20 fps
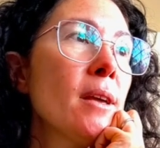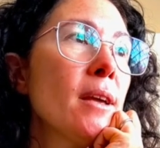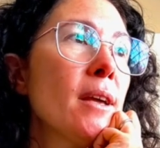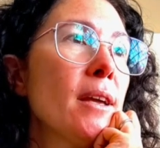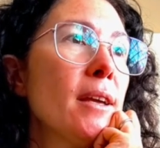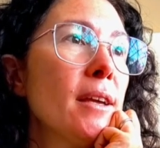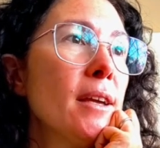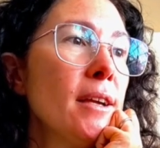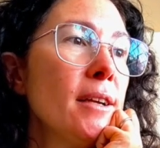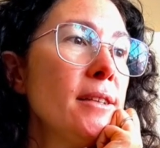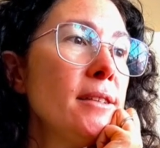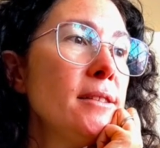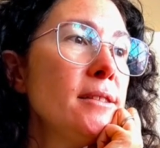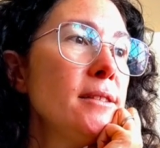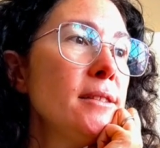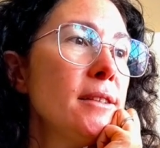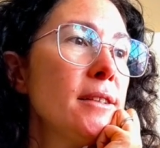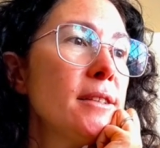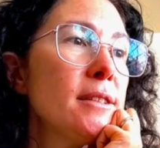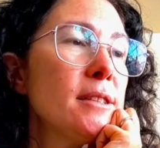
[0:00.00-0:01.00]

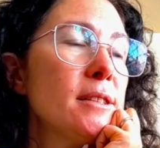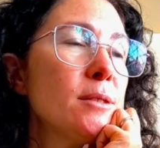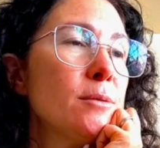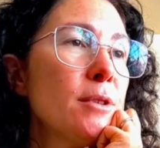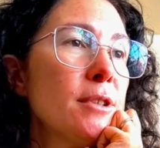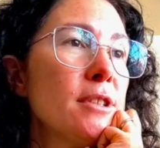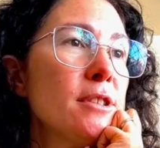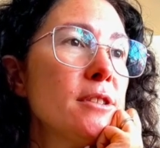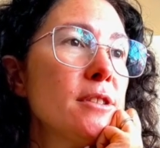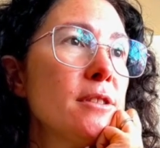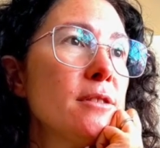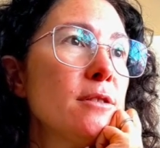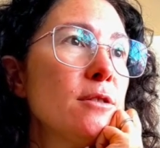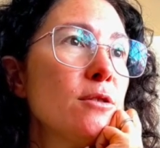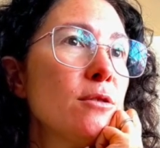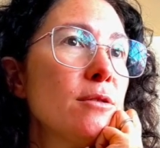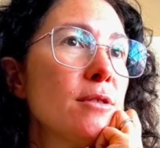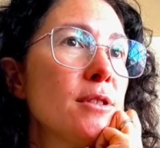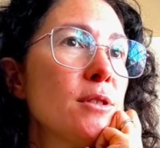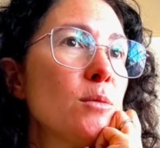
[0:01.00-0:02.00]
Again, he's
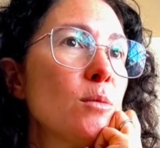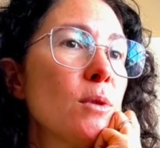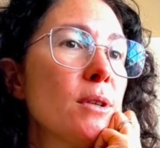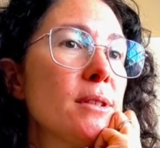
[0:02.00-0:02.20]
registering to this